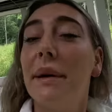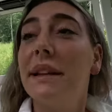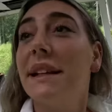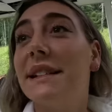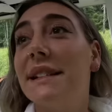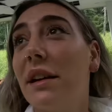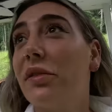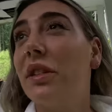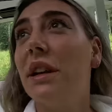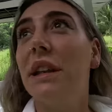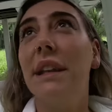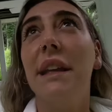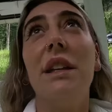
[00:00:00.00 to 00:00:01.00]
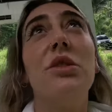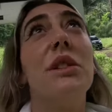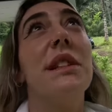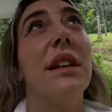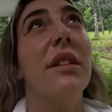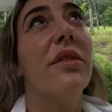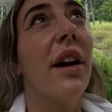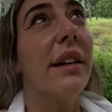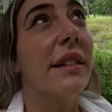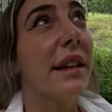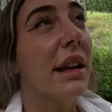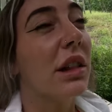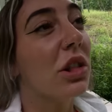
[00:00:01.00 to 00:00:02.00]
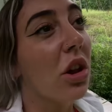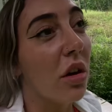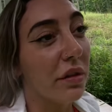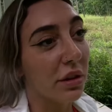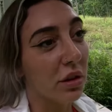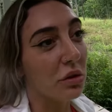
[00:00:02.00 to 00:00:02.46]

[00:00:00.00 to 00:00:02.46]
but it's definitely an interesting fact, and I love it.